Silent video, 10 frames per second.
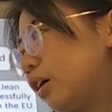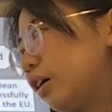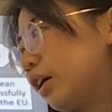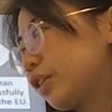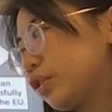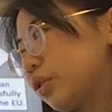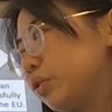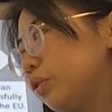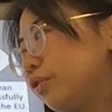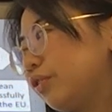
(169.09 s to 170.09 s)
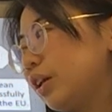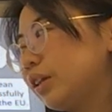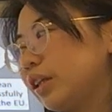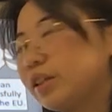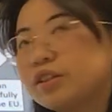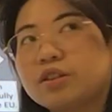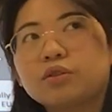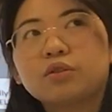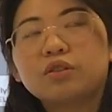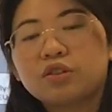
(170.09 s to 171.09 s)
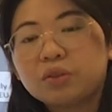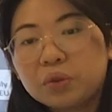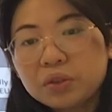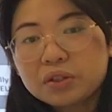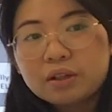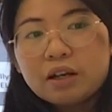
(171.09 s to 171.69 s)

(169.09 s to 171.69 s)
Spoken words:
external funding source